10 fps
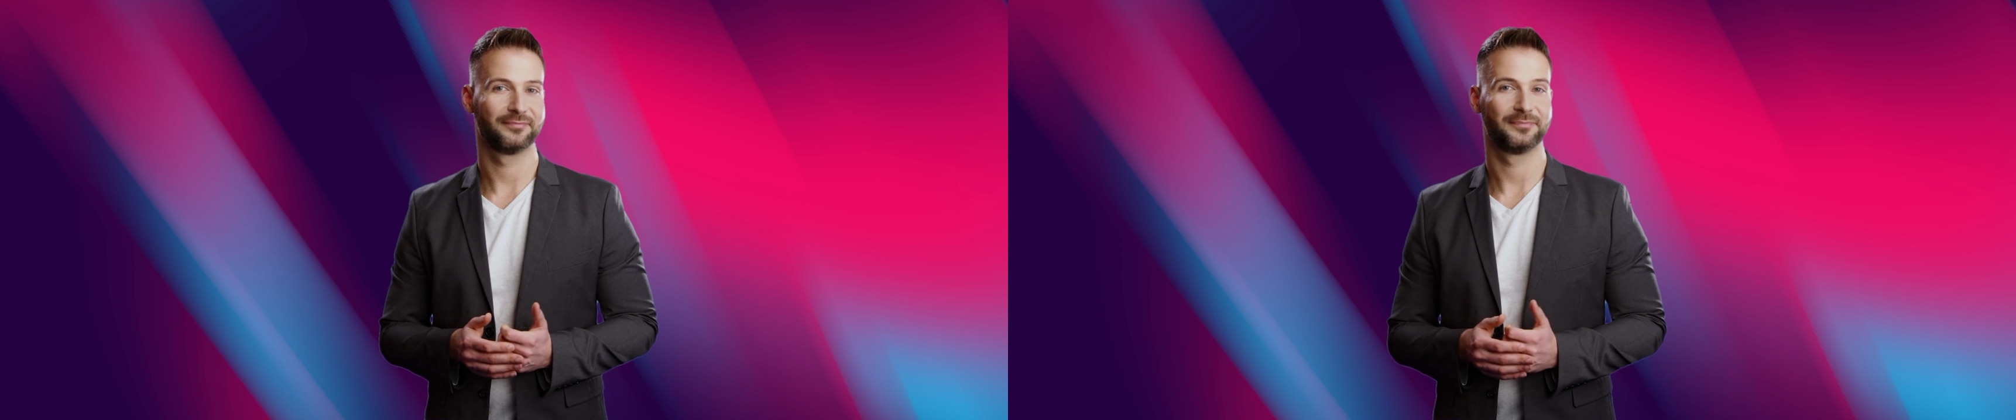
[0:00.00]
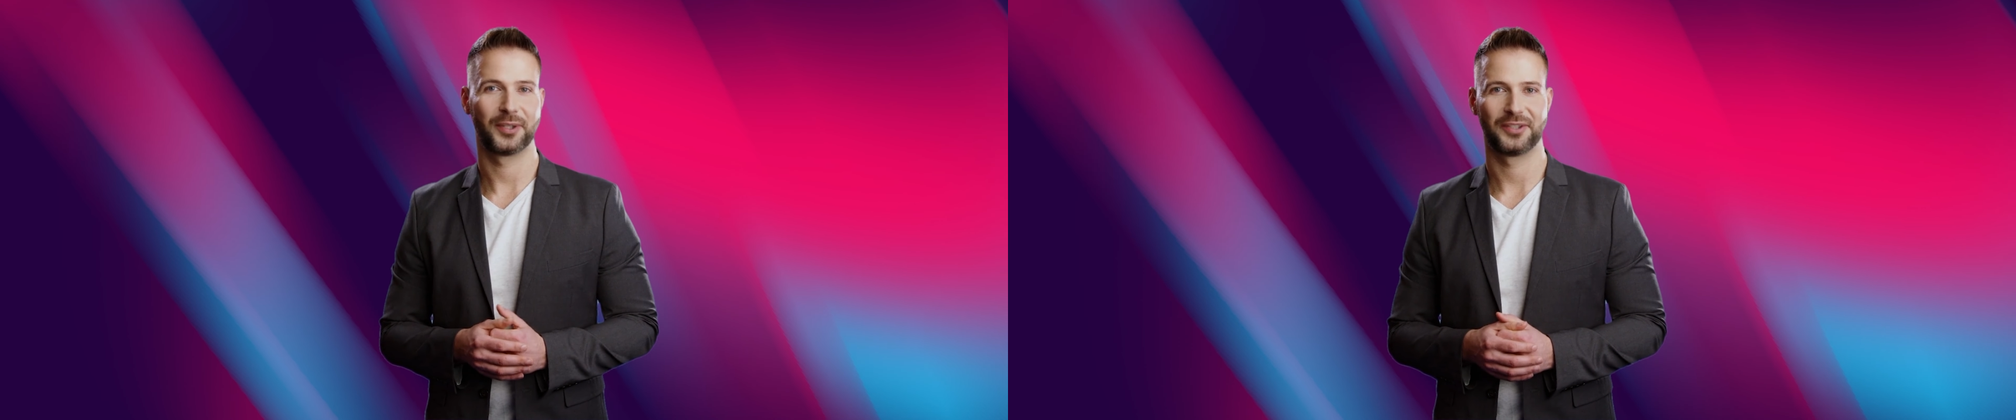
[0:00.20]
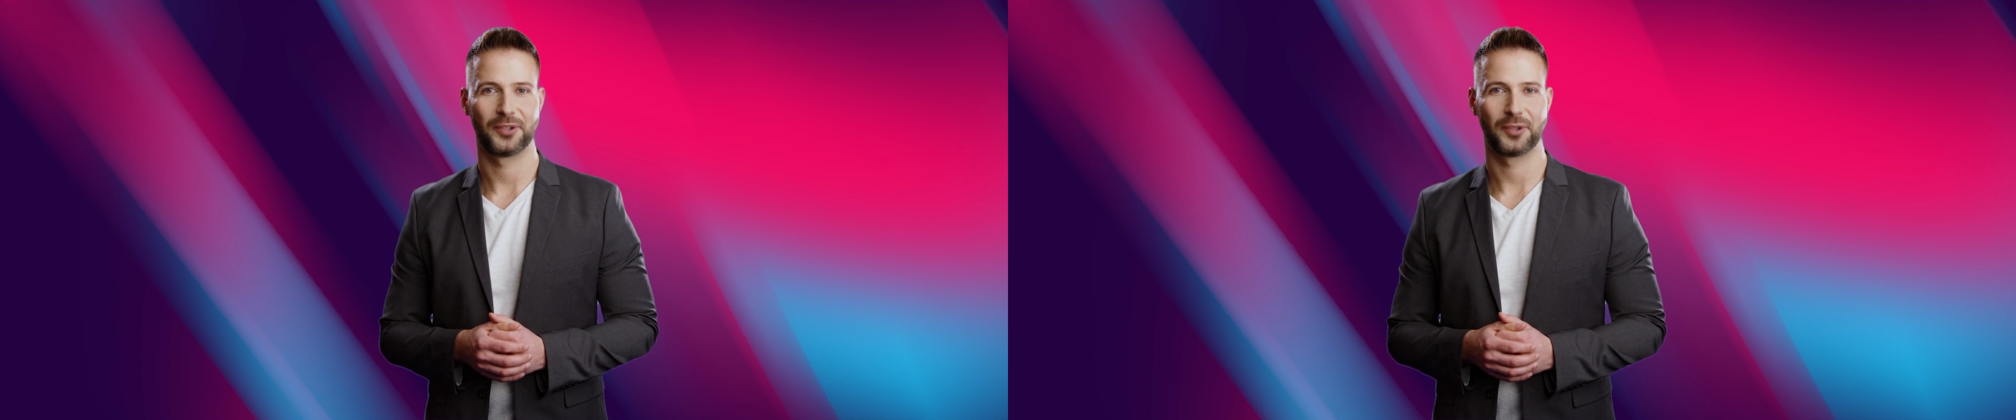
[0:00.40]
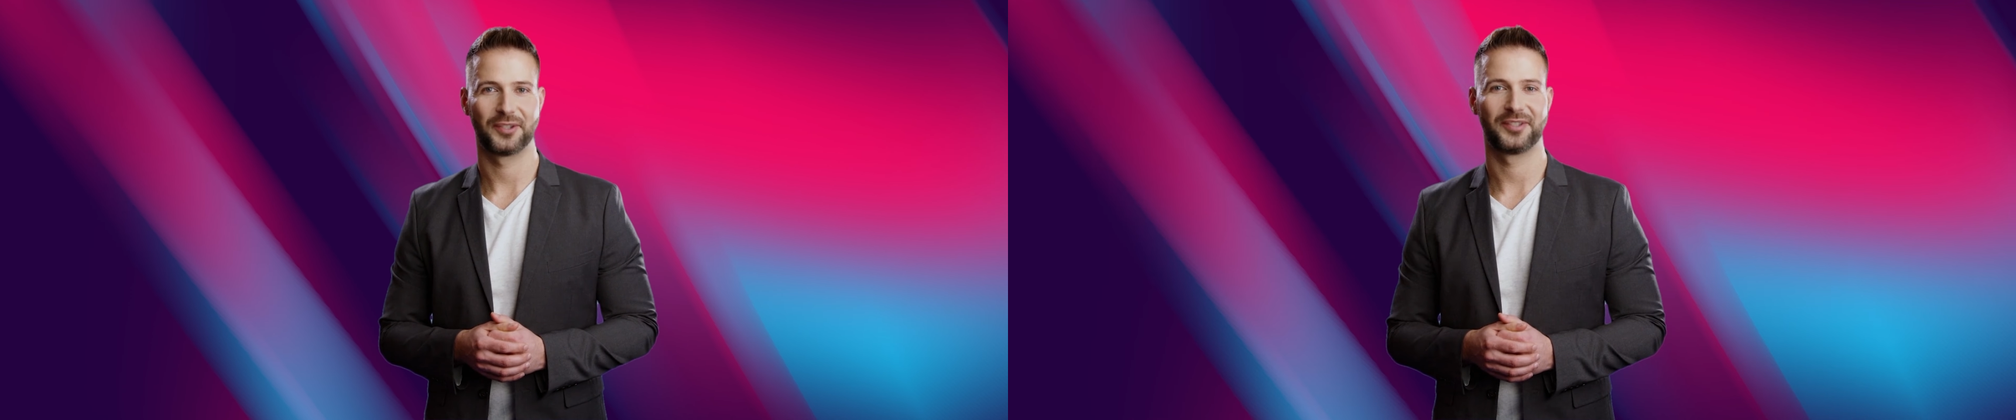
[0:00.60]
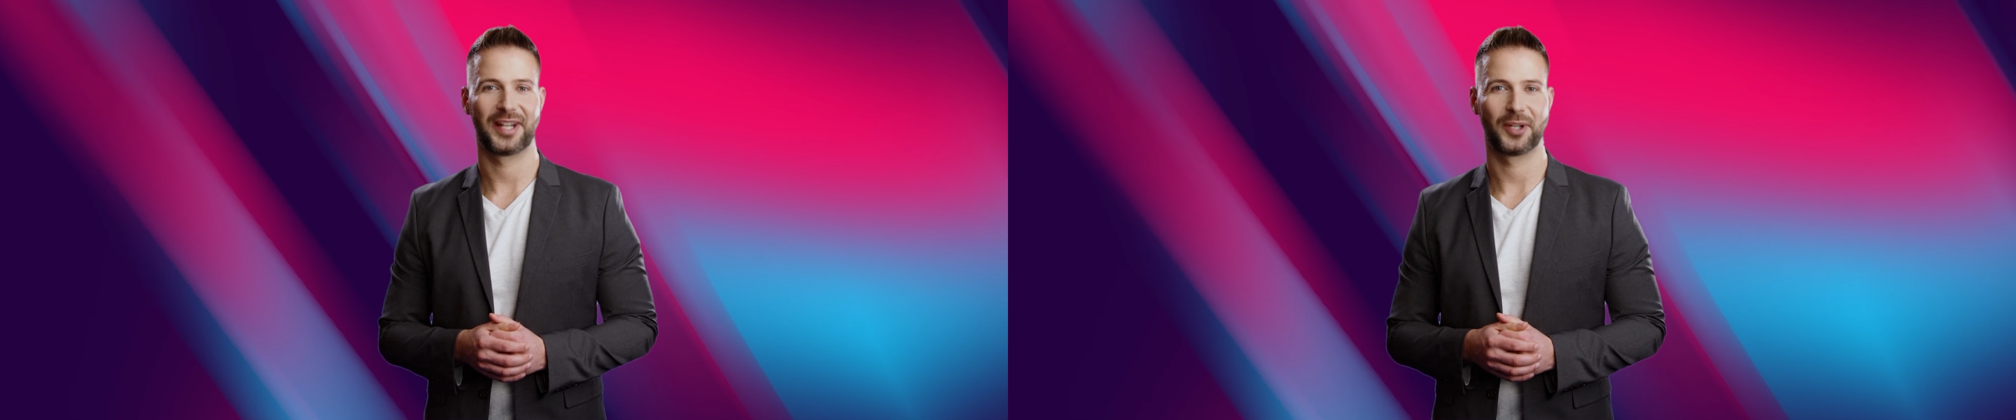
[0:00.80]
Be sure to
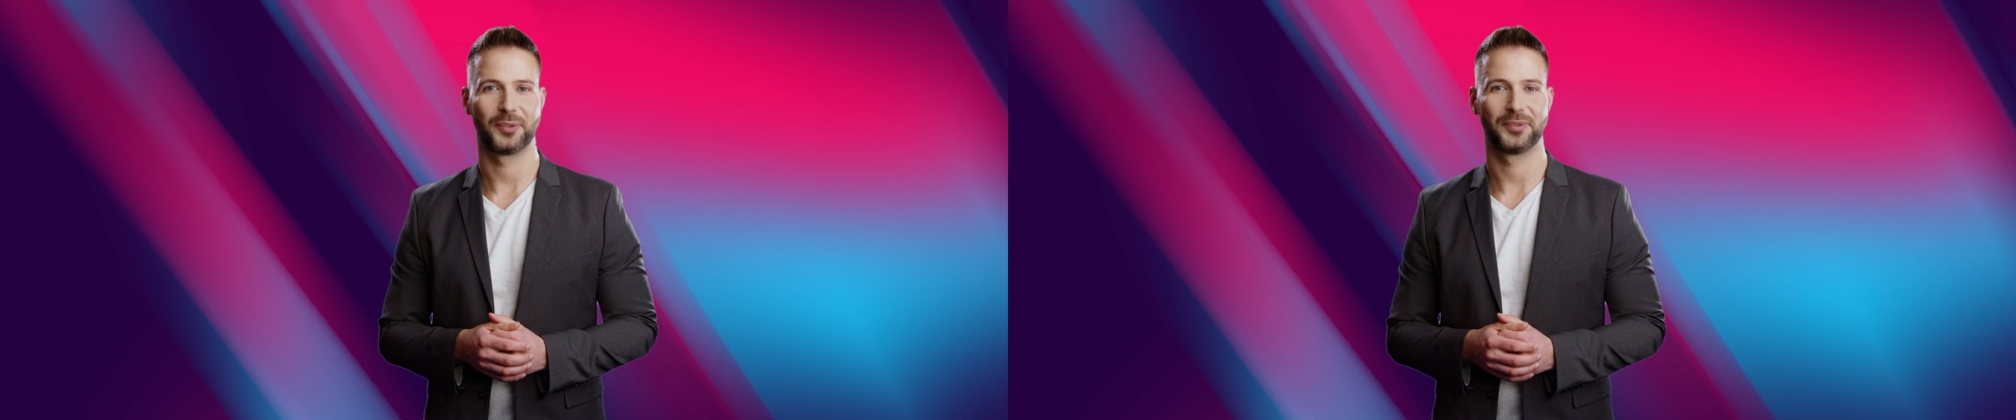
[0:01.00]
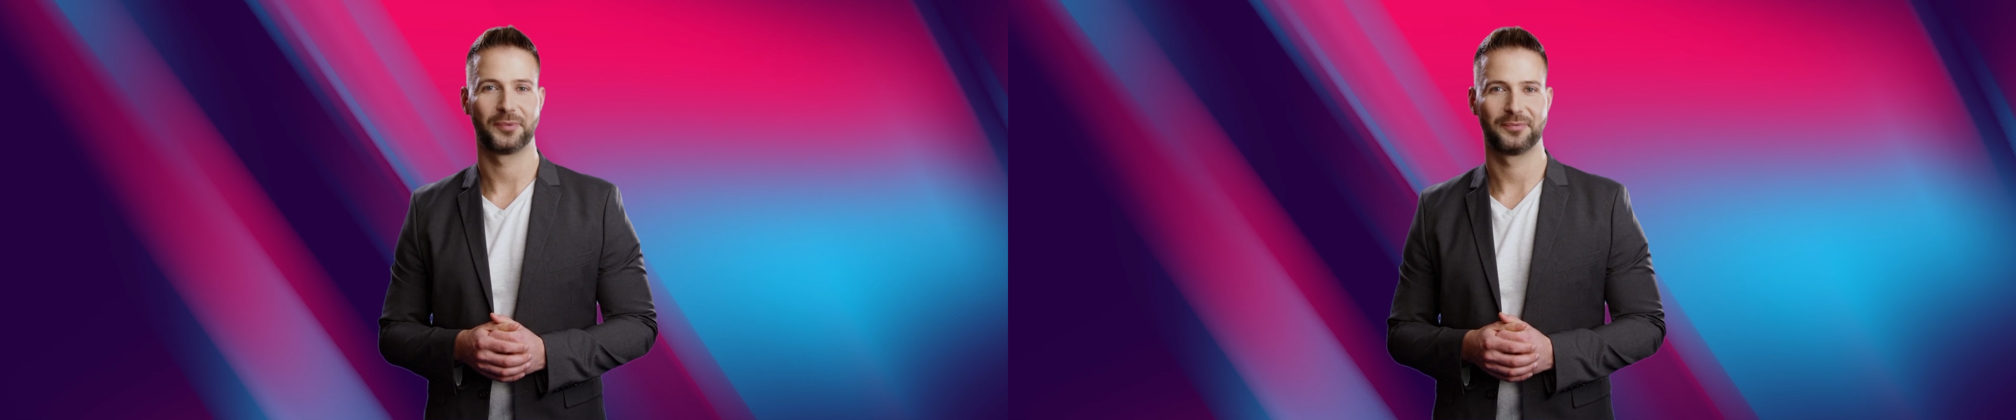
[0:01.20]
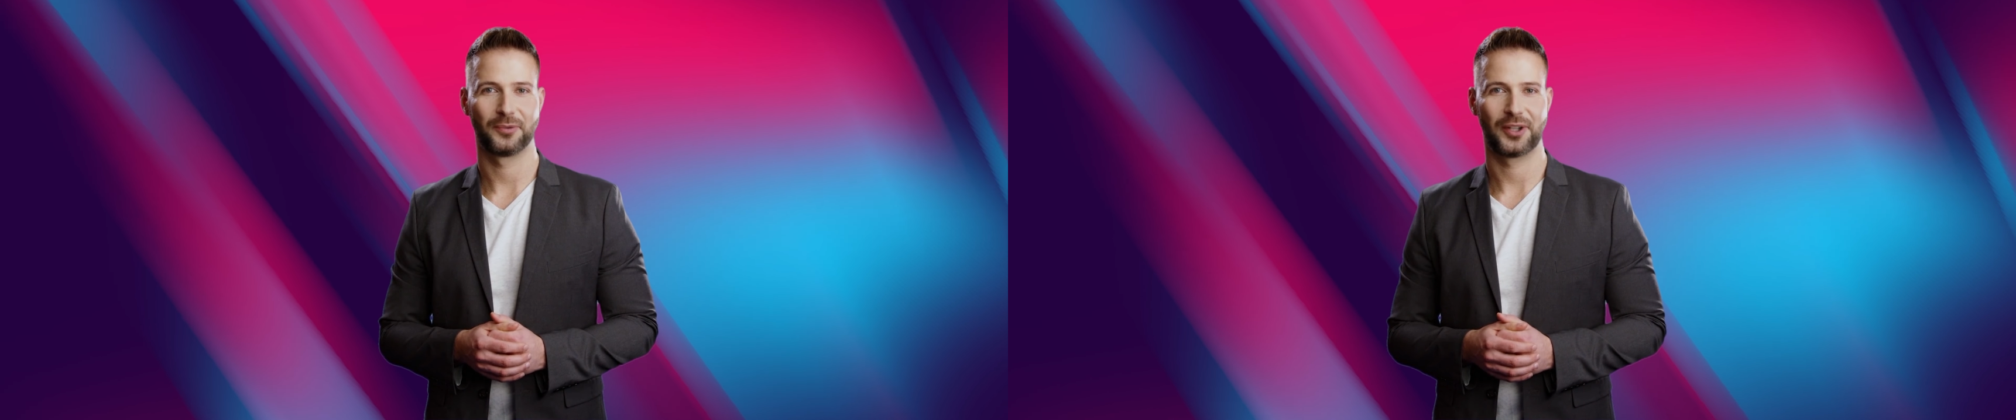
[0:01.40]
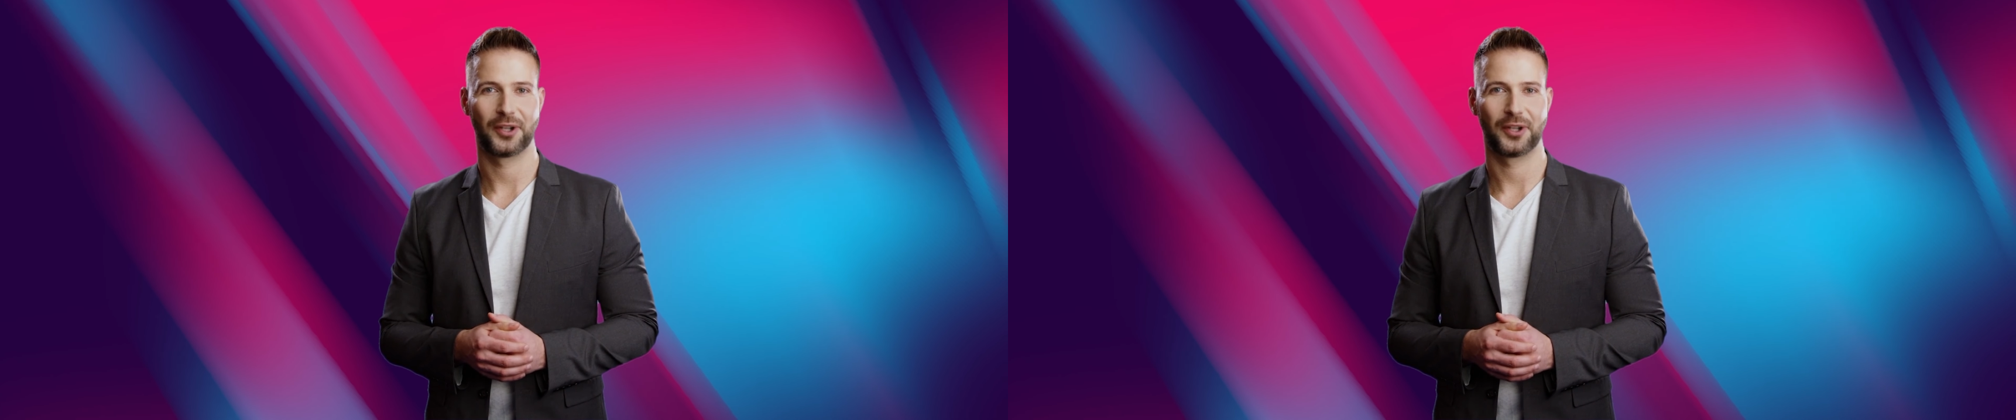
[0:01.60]
check out the full